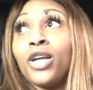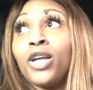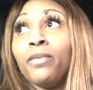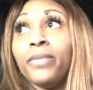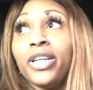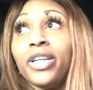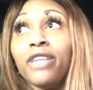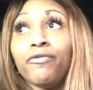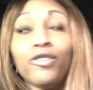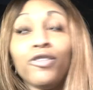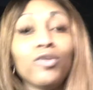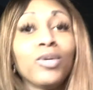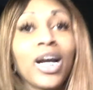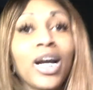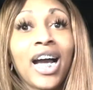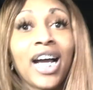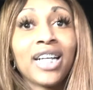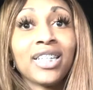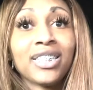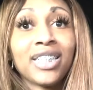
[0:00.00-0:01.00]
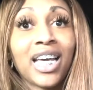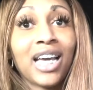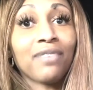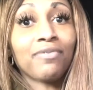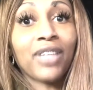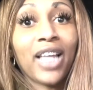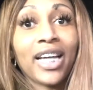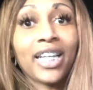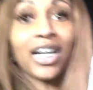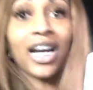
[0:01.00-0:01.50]
But if you guys
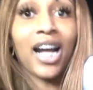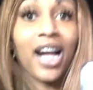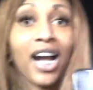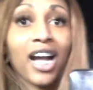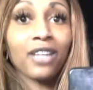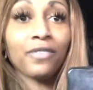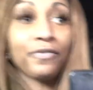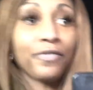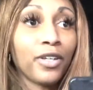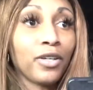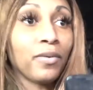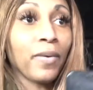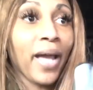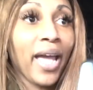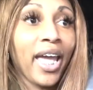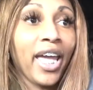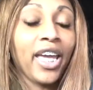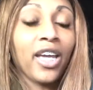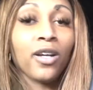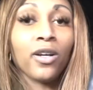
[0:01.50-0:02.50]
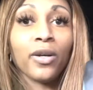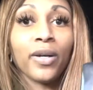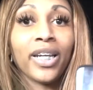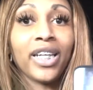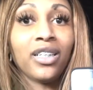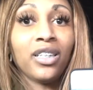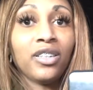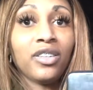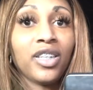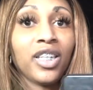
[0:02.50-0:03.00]
have like an iPhone 8 or
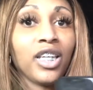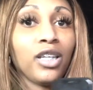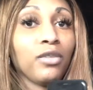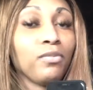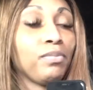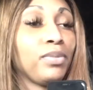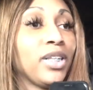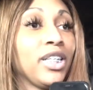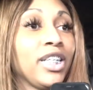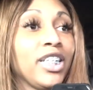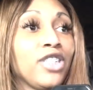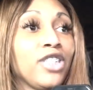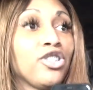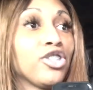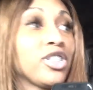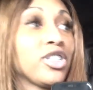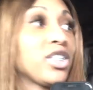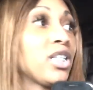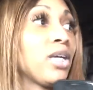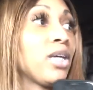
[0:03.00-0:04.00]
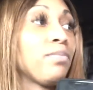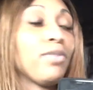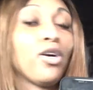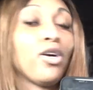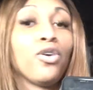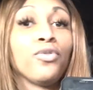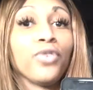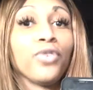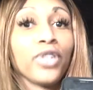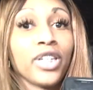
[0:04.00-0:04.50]
anything, please just skip
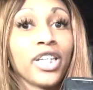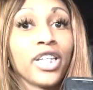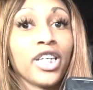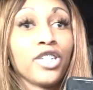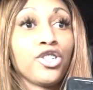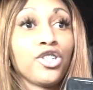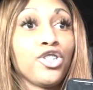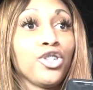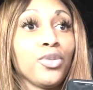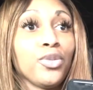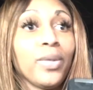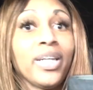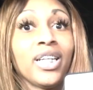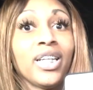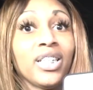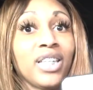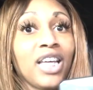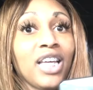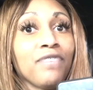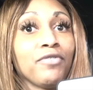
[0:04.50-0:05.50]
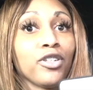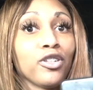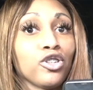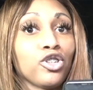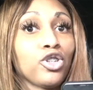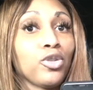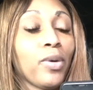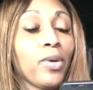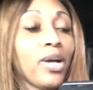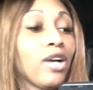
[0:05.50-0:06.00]
over and get you an 11 or
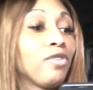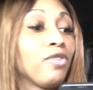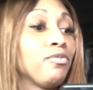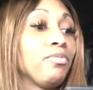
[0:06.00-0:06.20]
12.